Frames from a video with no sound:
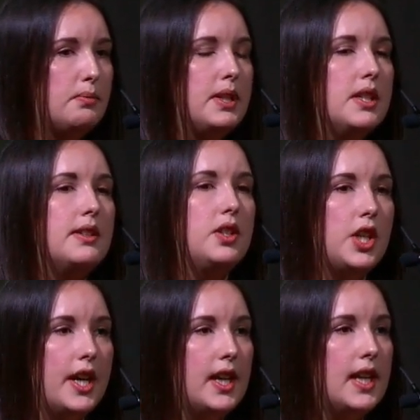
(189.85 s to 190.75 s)
which is the
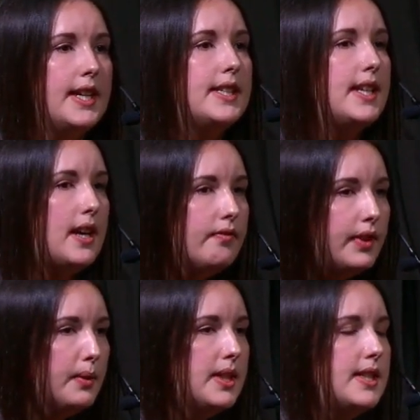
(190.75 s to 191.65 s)
journalists, the
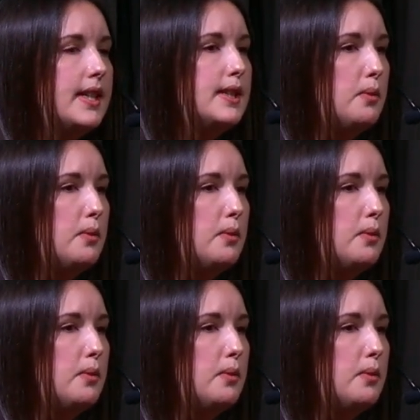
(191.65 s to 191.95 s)
influencers,